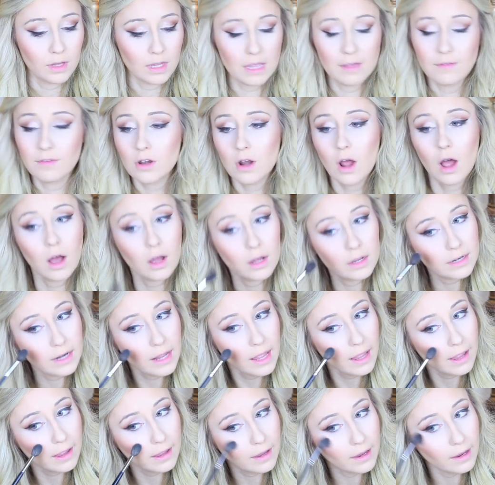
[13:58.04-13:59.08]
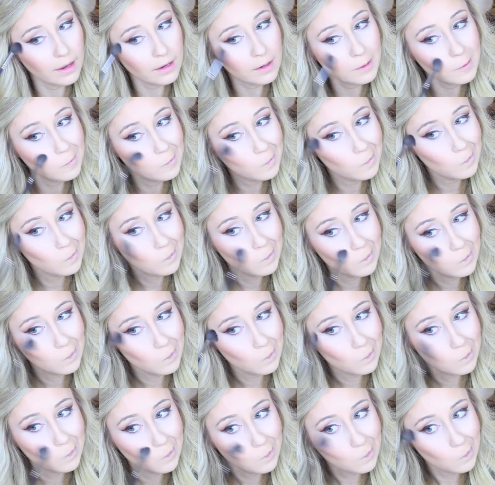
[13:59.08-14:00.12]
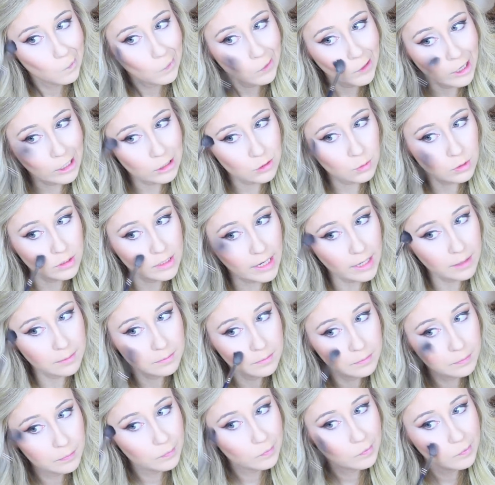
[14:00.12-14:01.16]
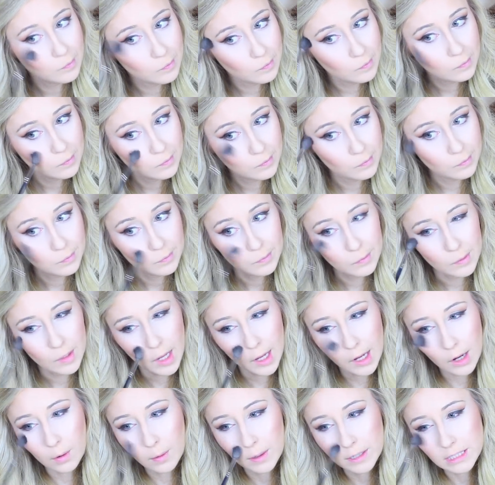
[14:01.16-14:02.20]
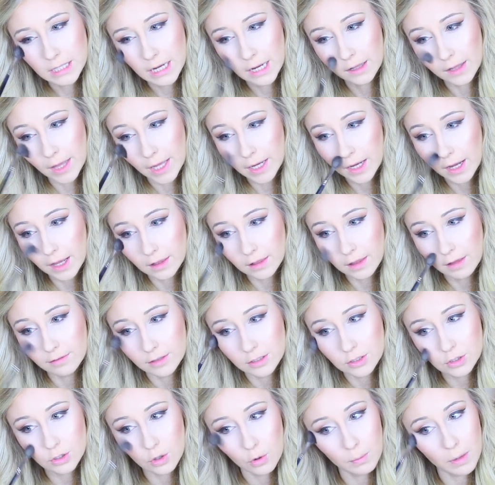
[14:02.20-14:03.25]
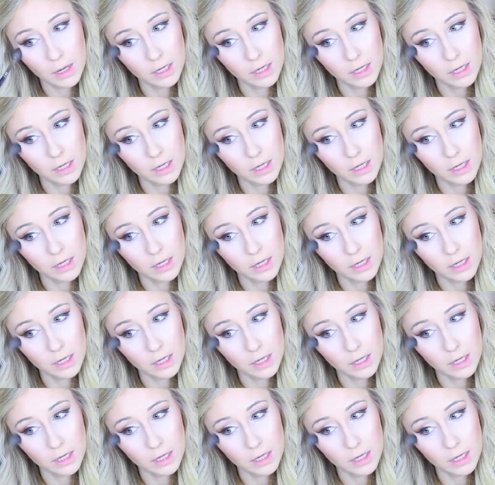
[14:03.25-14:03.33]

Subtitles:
Even on a casual day, I always highlight. I love it so